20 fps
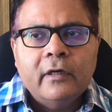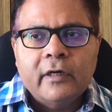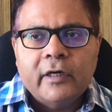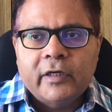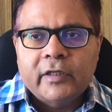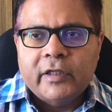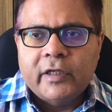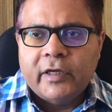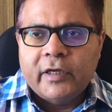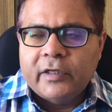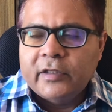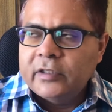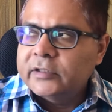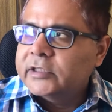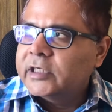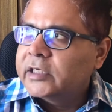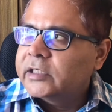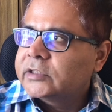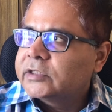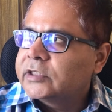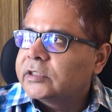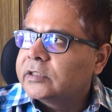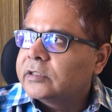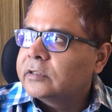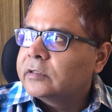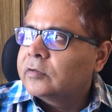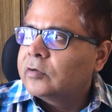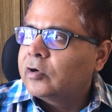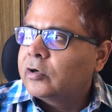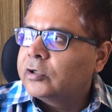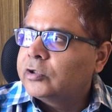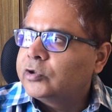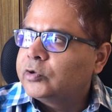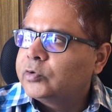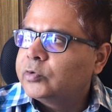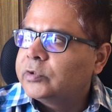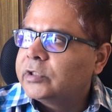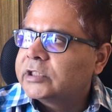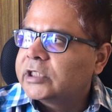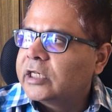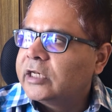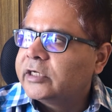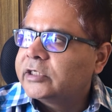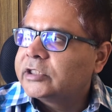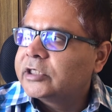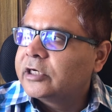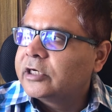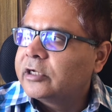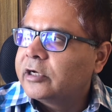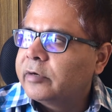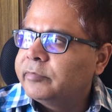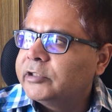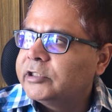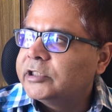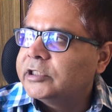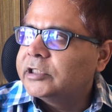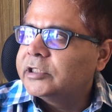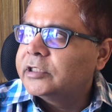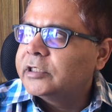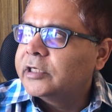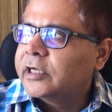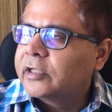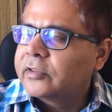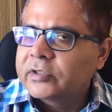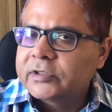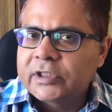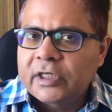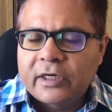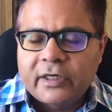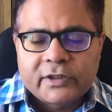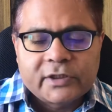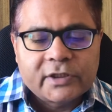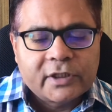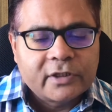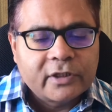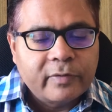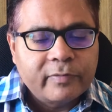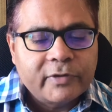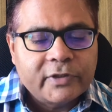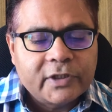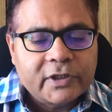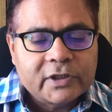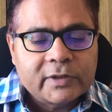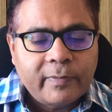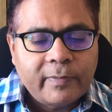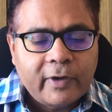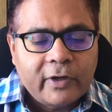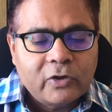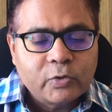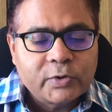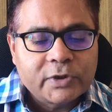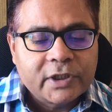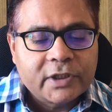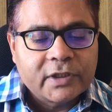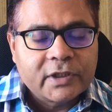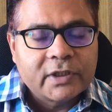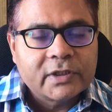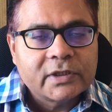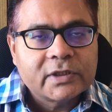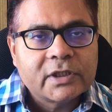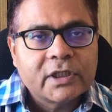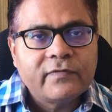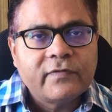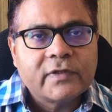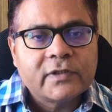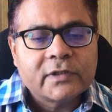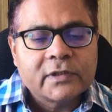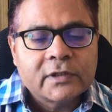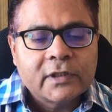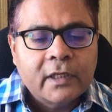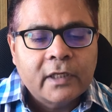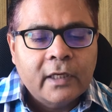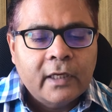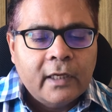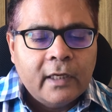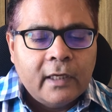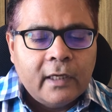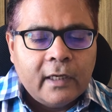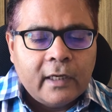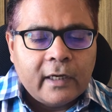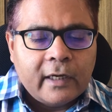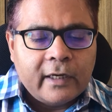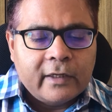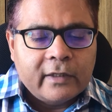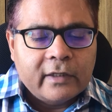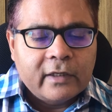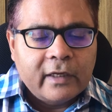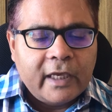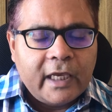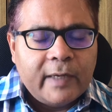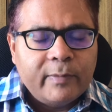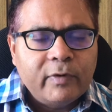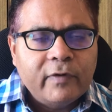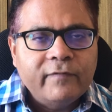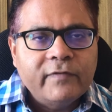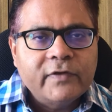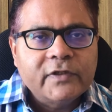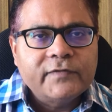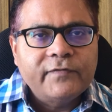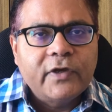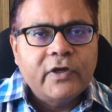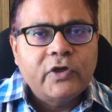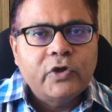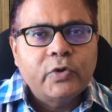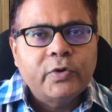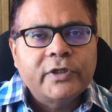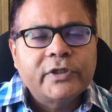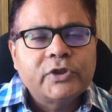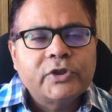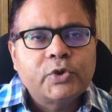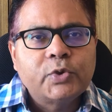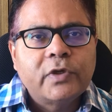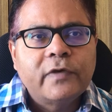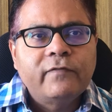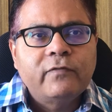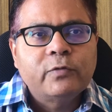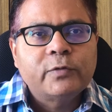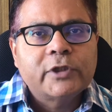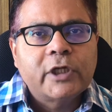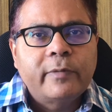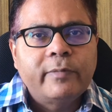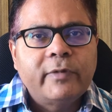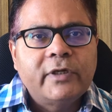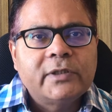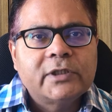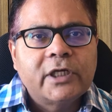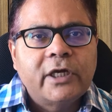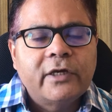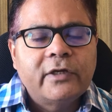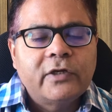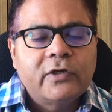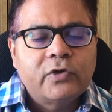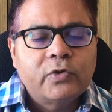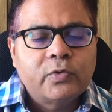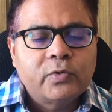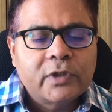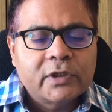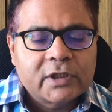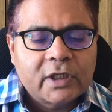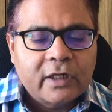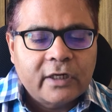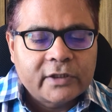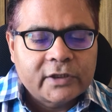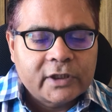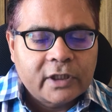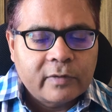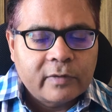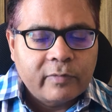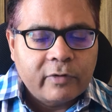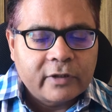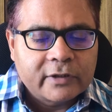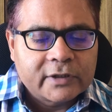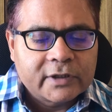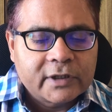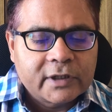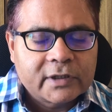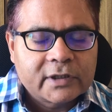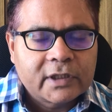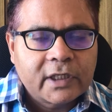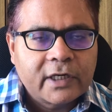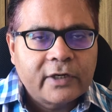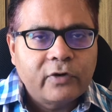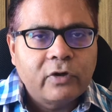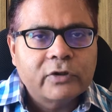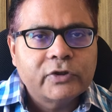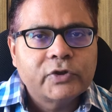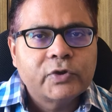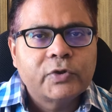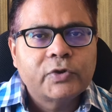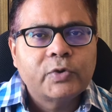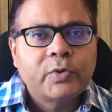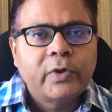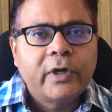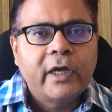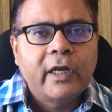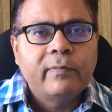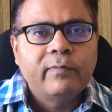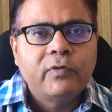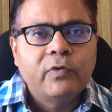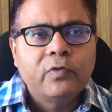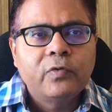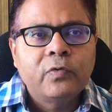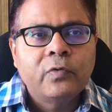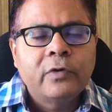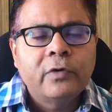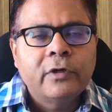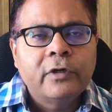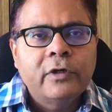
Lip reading: and then this has gone to the selection committee, and the selection committee is perusing these CVs. And the aim of this video is to give you some insight into the selection process and also to help you